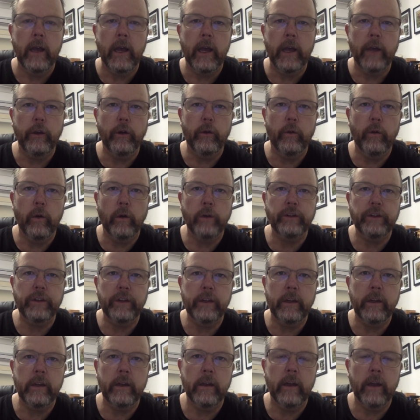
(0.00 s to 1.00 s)
You're
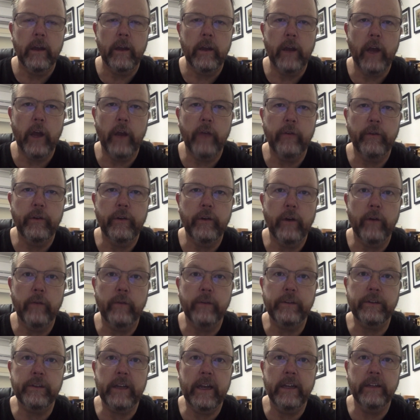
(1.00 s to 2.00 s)
watching a COVID
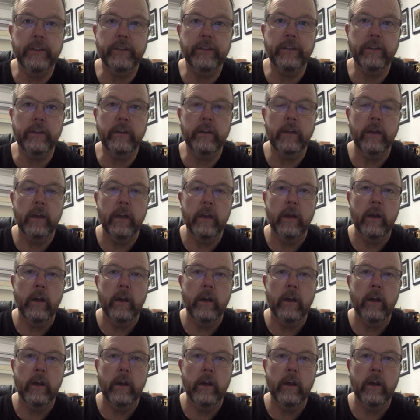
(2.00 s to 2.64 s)
conversation